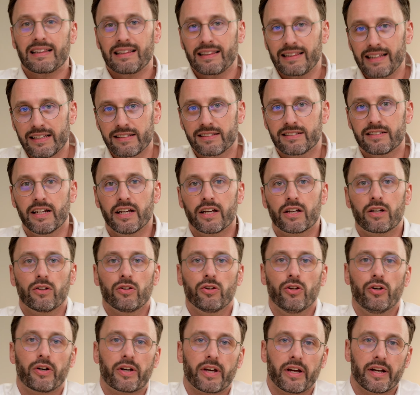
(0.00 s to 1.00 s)
Let's take a
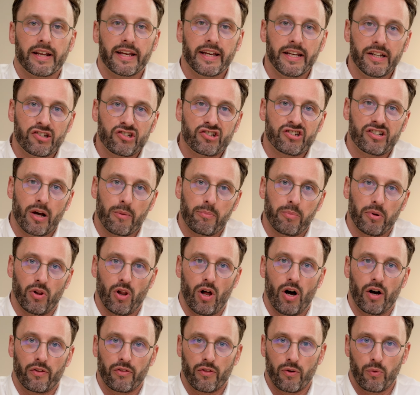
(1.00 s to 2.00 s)
look at each step
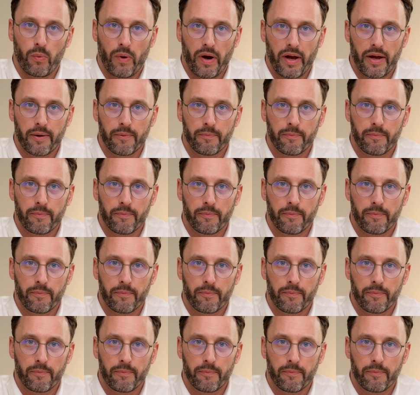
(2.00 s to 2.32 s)
along the way.